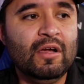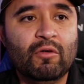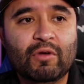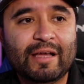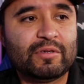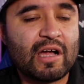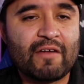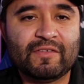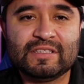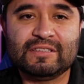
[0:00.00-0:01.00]
web
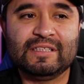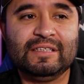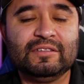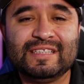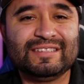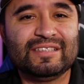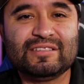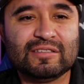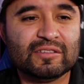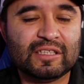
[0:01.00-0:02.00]
conferencing,
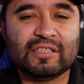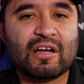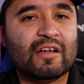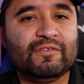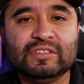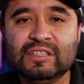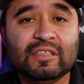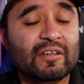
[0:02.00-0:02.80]
distance learning conferencing,